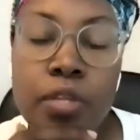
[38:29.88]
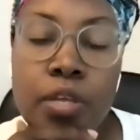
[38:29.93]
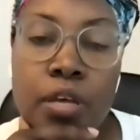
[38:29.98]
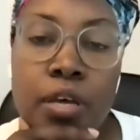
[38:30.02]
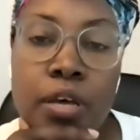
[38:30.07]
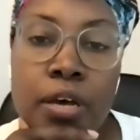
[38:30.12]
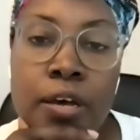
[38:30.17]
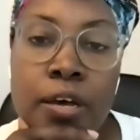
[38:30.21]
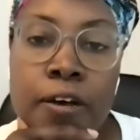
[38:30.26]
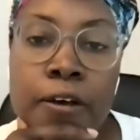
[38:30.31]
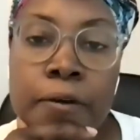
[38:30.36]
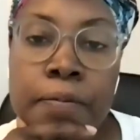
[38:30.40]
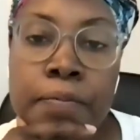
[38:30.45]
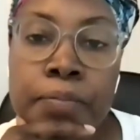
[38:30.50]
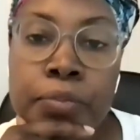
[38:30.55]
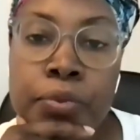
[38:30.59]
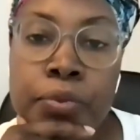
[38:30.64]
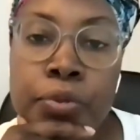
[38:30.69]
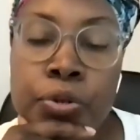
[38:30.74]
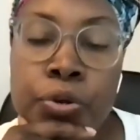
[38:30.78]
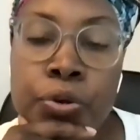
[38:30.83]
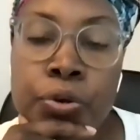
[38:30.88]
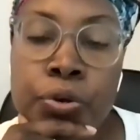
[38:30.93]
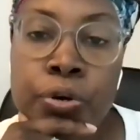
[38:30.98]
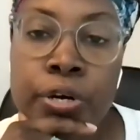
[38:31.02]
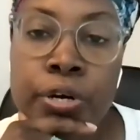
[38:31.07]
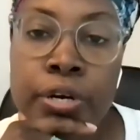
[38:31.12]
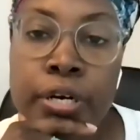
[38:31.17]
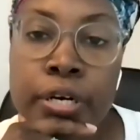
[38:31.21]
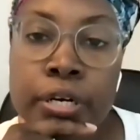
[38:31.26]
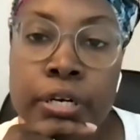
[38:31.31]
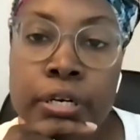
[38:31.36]
um,
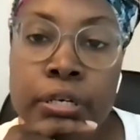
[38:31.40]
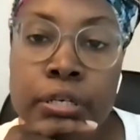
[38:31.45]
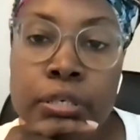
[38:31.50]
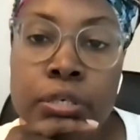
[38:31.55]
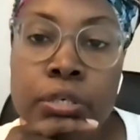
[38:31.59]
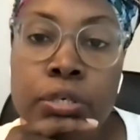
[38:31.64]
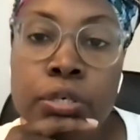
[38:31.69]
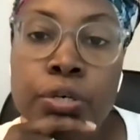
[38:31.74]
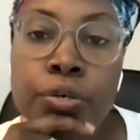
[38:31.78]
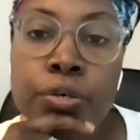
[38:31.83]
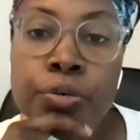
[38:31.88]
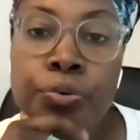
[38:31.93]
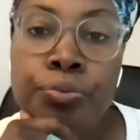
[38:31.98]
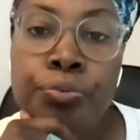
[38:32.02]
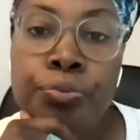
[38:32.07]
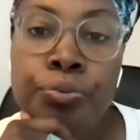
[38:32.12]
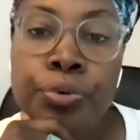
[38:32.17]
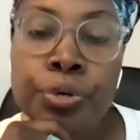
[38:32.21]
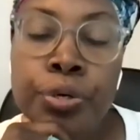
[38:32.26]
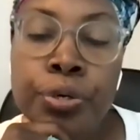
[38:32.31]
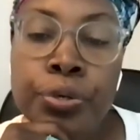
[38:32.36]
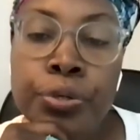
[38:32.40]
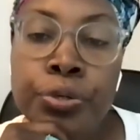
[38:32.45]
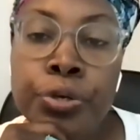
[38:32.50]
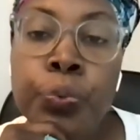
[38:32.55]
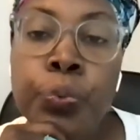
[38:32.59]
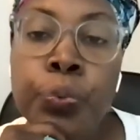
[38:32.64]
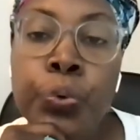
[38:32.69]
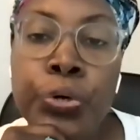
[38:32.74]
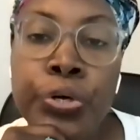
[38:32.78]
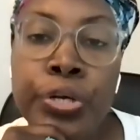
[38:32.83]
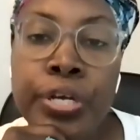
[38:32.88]
your role, your
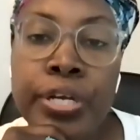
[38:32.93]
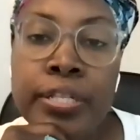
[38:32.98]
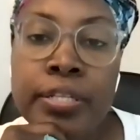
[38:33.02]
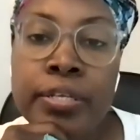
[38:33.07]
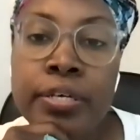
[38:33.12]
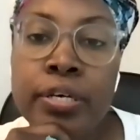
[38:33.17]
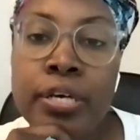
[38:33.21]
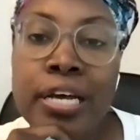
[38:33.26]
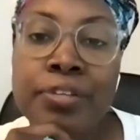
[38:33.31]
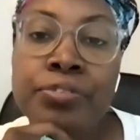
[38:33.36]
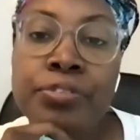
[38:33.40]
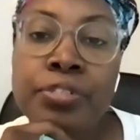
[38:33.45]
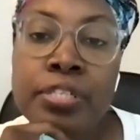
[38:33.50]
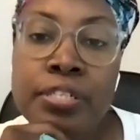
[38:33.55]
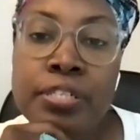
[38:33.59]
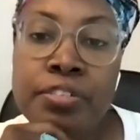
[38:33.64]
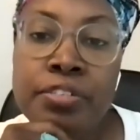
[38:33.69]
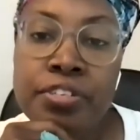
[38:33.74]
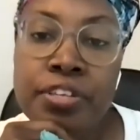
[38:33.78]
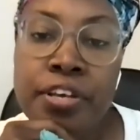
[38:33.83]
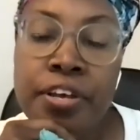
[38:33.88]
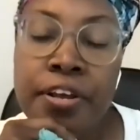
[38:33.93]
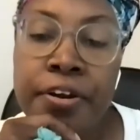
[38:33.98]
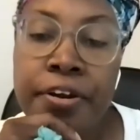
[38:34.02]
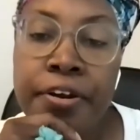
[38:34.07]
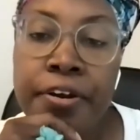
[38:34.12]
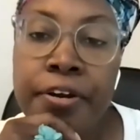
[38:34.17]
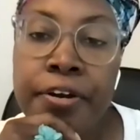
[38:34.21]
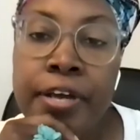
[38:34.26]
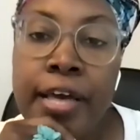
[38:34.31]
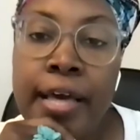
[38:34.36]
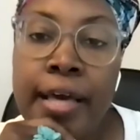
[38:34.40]
work in the counseling
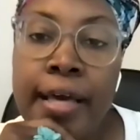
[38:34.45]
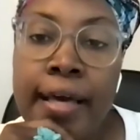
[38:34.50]
center.